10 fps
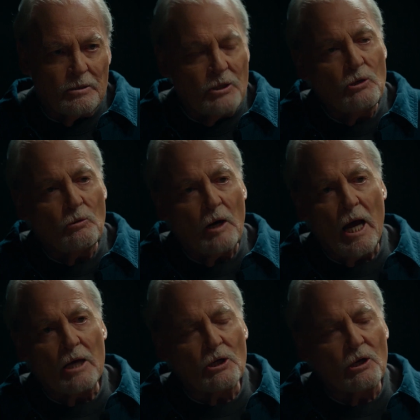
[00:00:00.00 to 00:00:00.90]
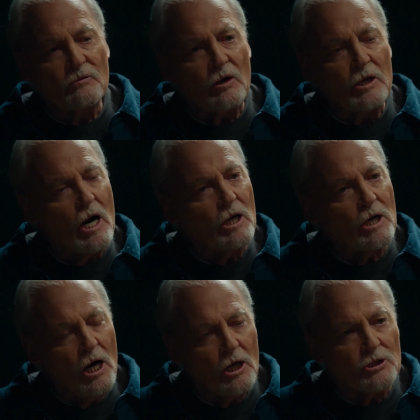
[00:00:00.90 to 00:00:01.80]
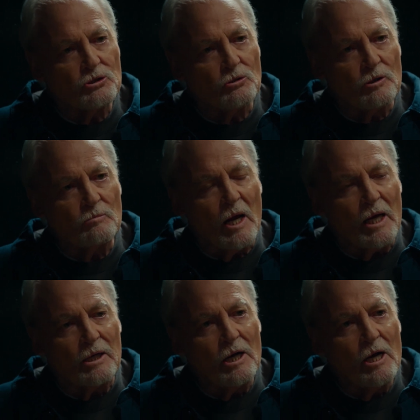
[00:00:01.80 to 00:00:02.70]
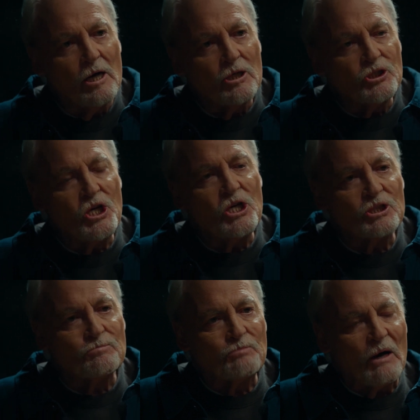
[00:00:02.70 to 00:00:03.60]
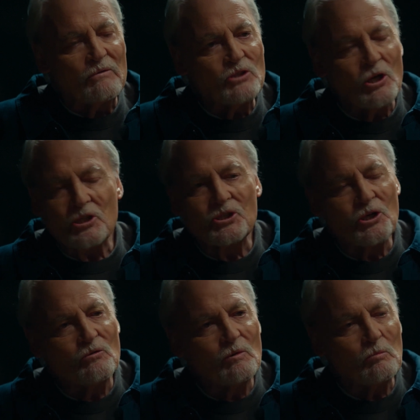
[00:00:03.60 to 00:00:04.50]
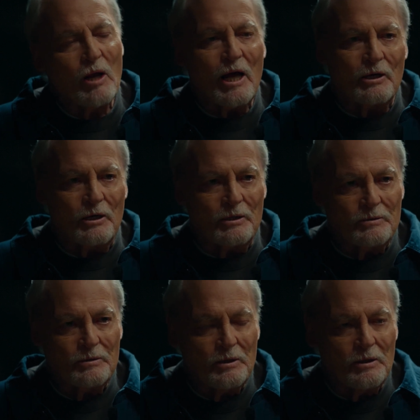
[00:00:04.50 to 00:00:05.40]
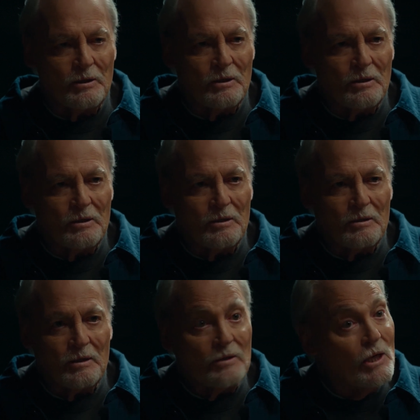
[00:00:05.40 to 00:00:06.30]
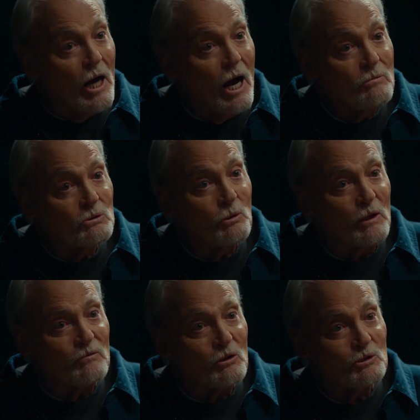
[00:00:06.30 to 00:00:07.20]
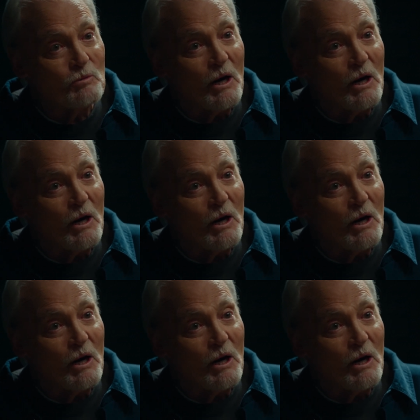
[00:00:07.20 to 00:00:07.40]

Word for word: That you were hand-delivering our colleagues to them like cheese puffs on a silver platter. And that I was one of those